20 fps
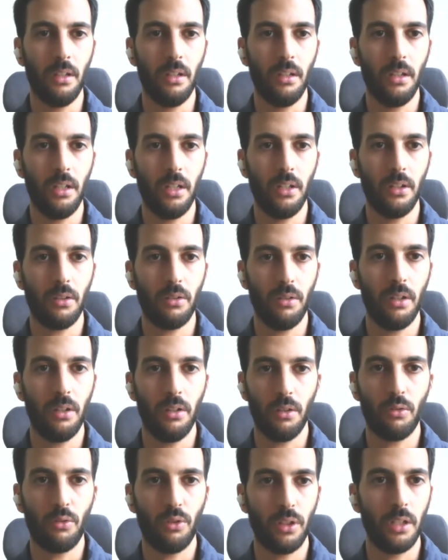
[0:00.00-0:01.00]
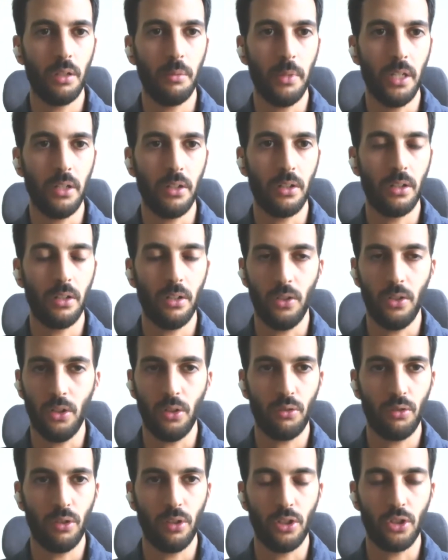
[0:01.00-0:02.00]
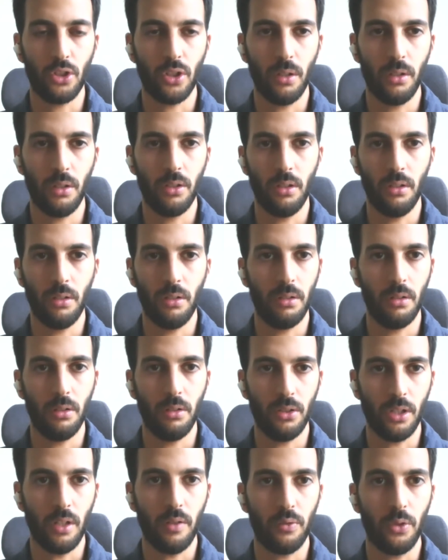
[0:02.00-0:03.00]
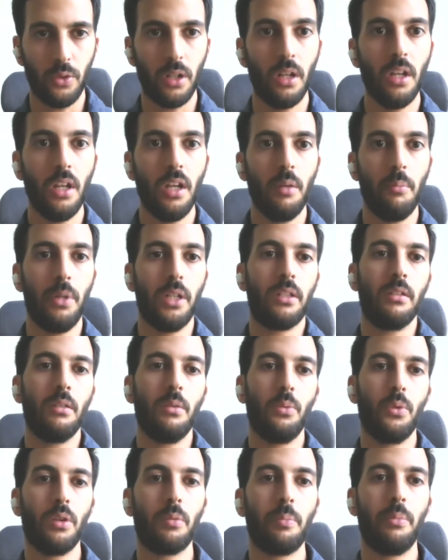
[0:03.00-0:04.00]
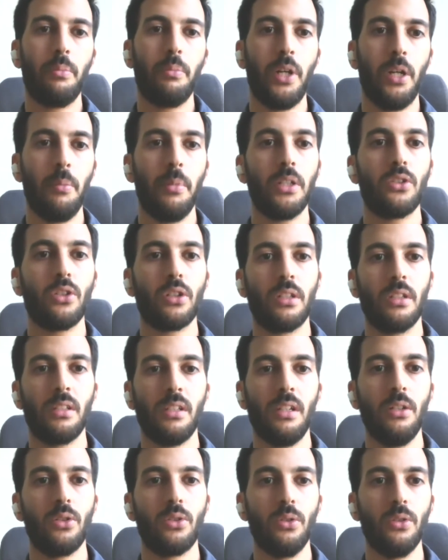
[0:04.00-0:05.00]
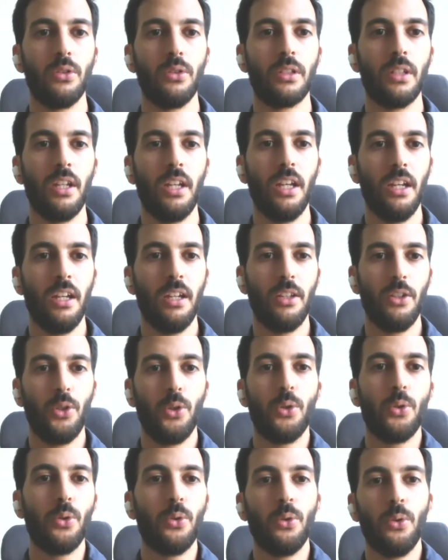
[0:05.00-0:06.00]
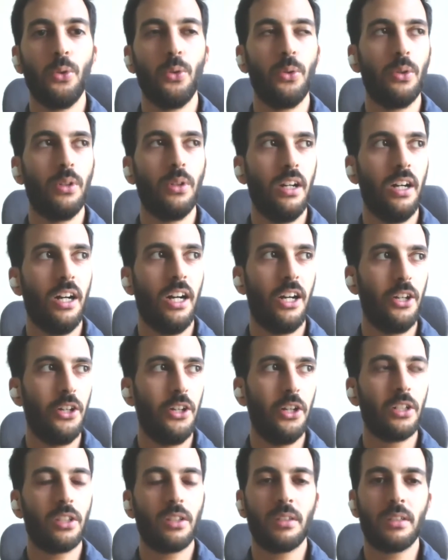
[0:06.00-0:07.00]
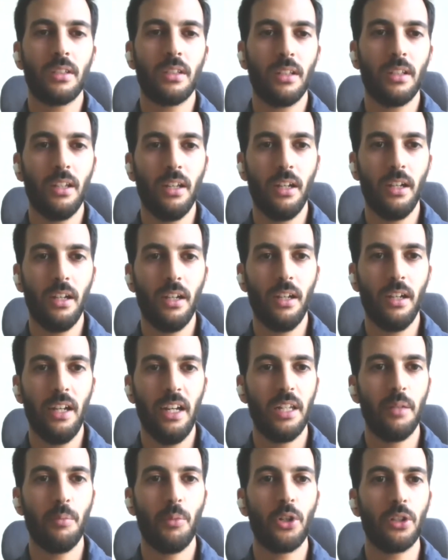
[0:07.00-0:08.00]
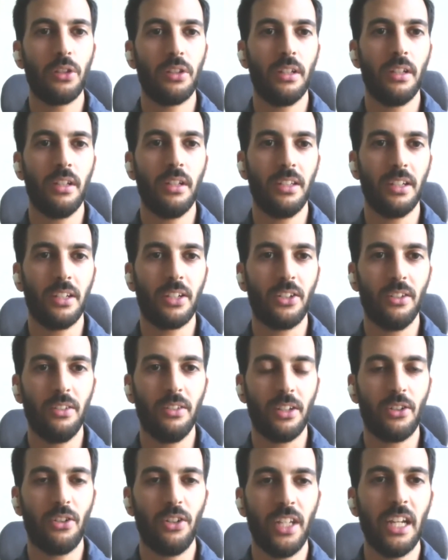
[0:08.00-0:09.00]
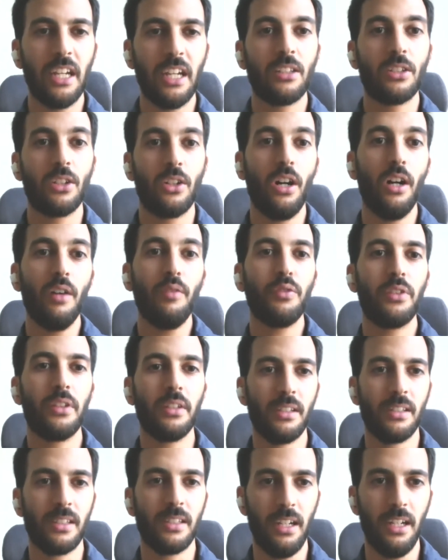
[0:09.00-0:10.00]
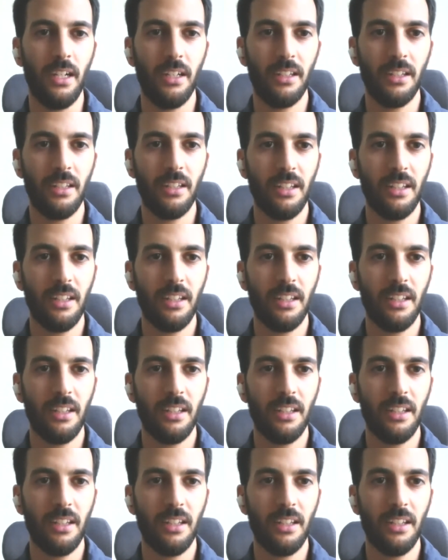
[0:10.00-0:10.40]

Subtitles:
in a 3D manner or a 3D software. But with parametric design tools, you are not anymore the creator of the design